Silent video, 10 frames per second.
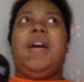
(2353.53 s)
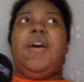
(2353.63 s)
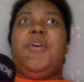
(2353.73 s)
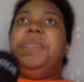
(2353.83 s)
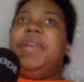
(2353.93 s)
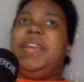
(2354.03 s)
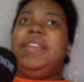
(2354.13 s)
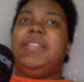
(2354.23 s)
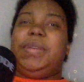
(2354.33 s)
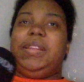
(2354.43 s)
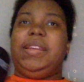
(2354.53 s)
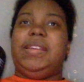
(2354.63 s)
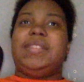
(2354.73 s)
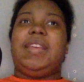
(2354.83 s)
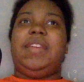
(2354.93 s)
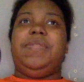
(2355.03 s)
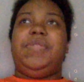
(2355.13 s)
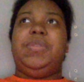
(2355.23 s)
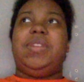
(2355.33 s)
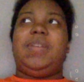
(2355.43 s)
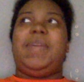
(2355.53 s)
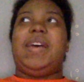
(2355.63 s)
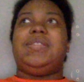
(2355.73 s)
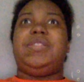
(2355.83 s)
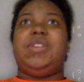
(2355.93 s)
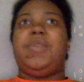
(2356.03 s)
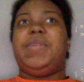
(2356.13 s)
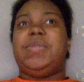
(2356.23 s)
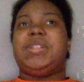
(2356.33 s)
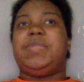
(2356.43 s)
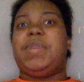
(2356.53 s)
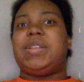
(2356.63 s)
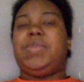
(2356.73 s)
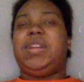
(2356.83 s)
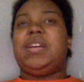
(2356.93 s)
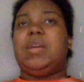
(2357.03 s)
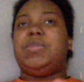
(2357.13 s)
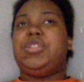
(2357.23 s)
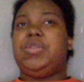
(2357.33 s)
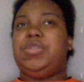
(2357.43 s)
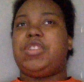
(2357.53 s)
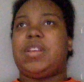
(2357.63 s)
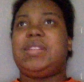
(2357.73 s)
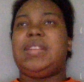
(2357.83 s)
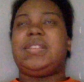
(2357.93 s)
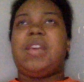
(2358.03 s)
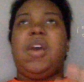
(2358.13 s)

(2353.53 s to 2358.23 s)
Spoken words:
obey the police and view them as knowing what's best when it comes to justice,